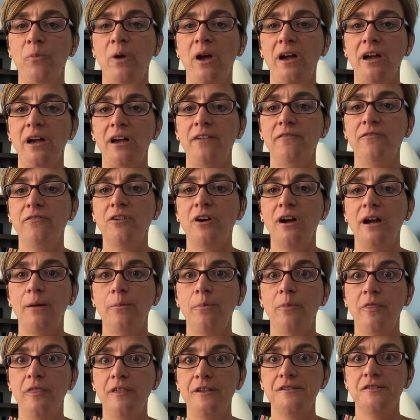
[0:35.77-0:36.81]
I've
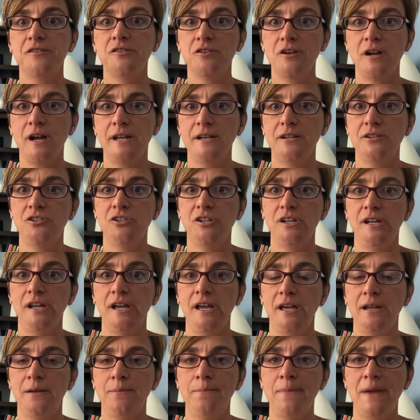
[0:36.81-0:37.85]
grabbed this strategy
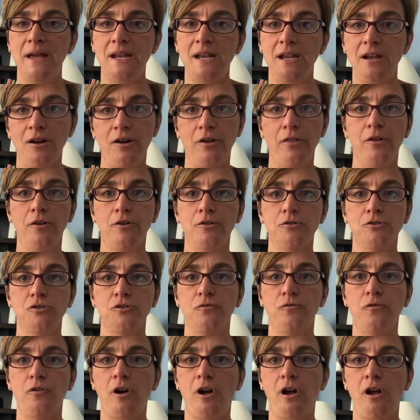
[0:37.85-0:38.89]
and many others
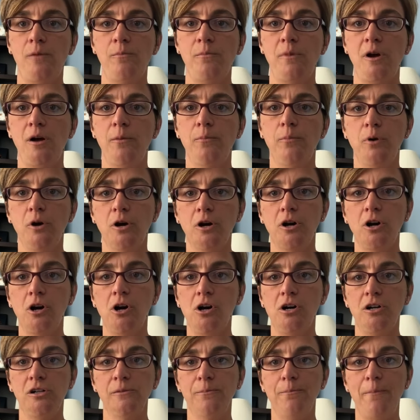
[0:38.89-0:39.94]
from a book
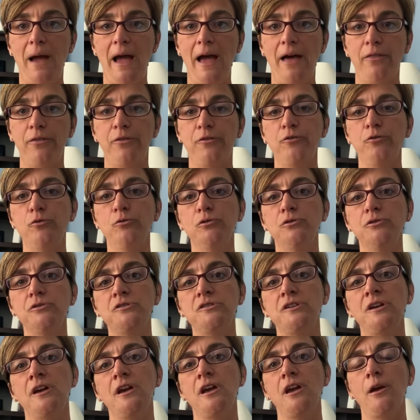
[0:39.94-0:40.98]
called Math Tools
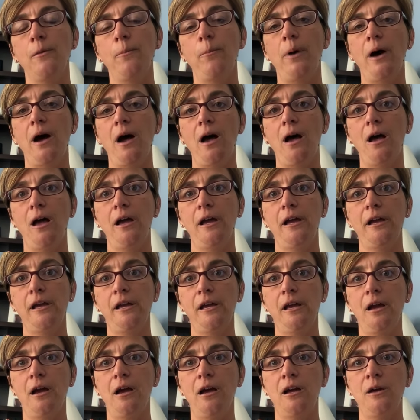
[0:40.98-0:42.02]

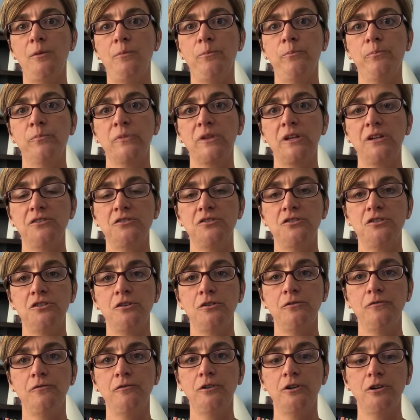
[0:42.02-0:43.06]
by
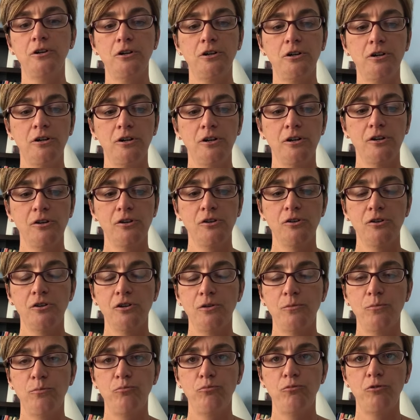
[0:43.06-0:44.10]
Silver,
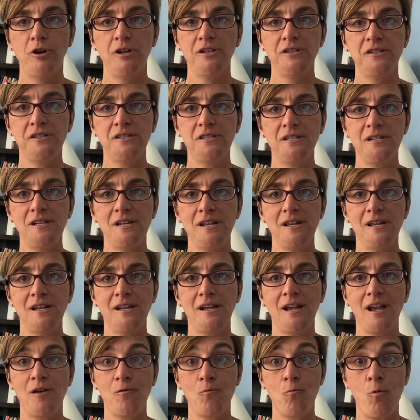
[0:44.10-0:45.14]

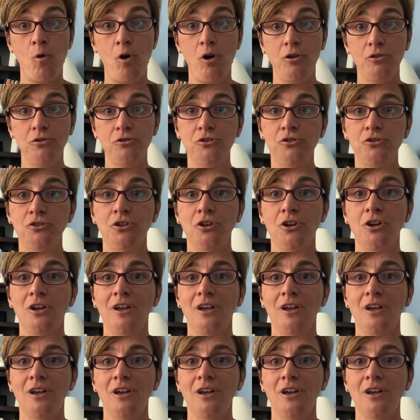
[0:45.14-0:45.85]
Brunstein, and Walsh.